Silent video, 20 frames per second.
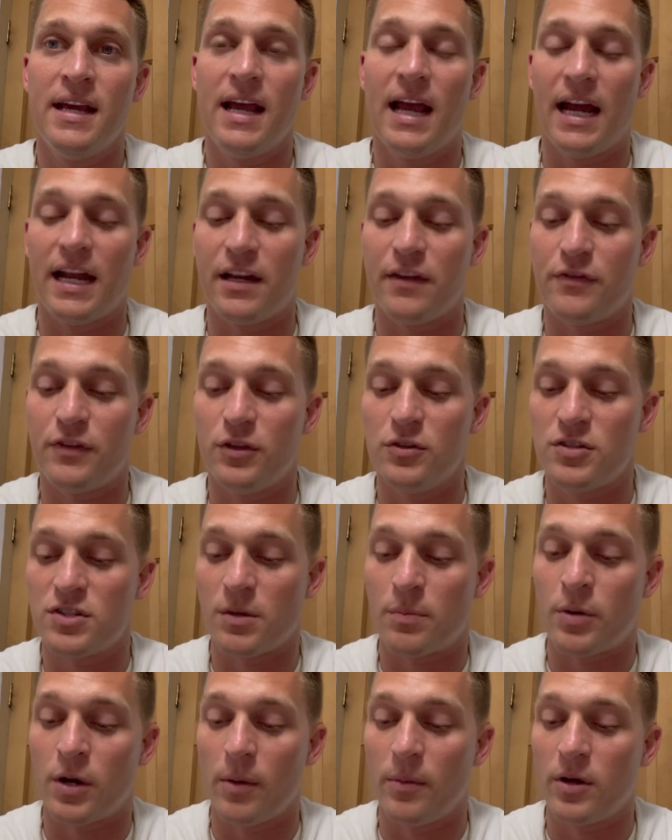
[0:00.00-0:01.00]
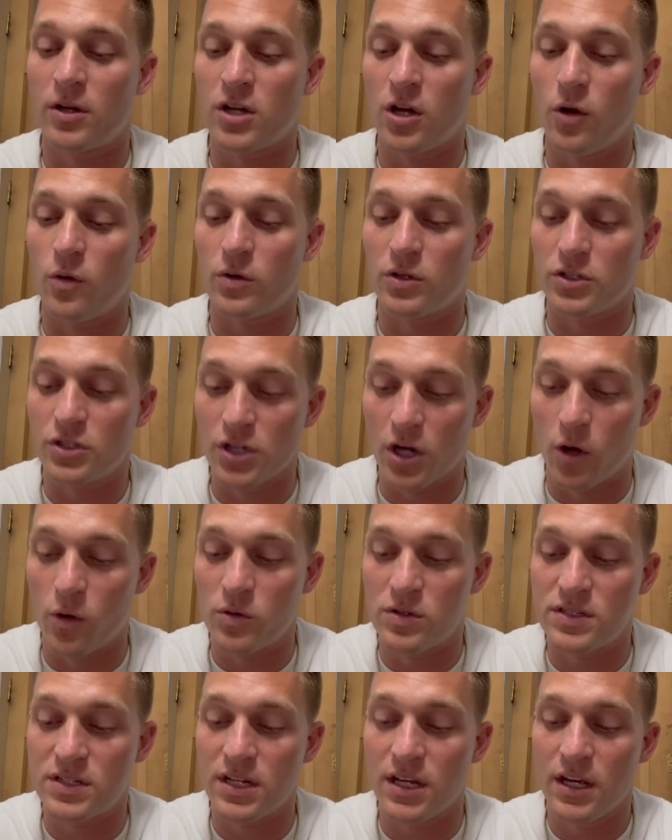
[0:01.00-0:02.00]
and if you use the promo code
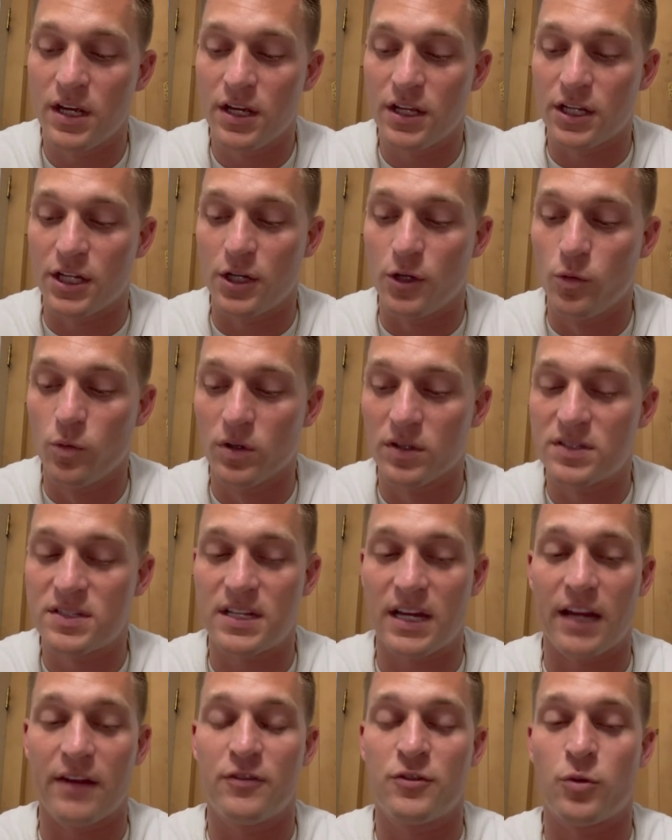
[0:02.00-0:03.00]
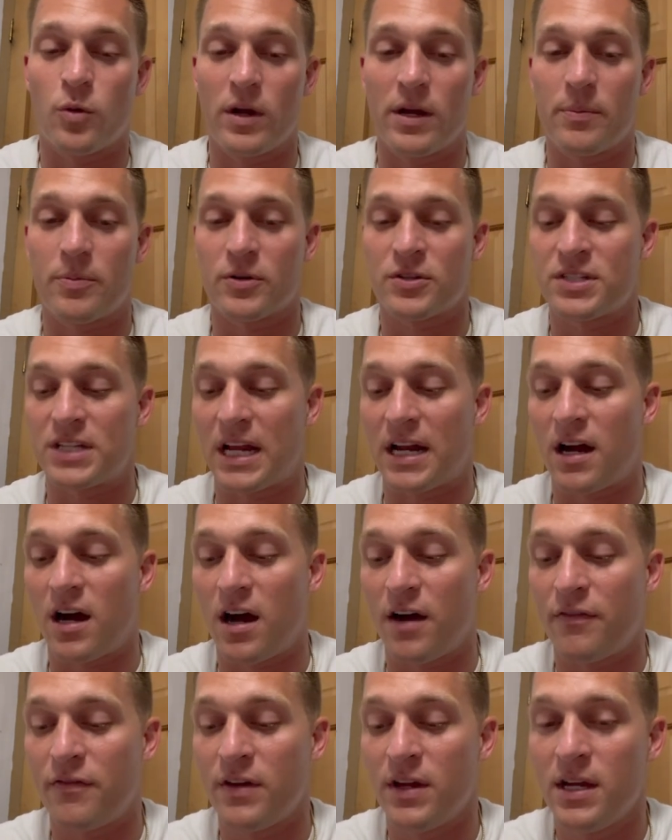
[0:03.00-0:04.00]
GHOST, you will save 20%
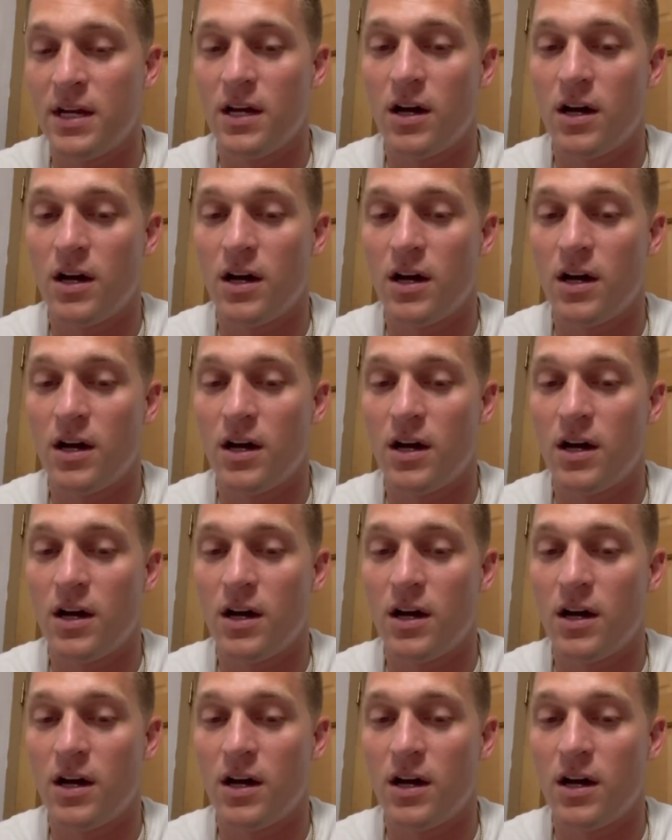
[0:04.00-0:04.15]
off.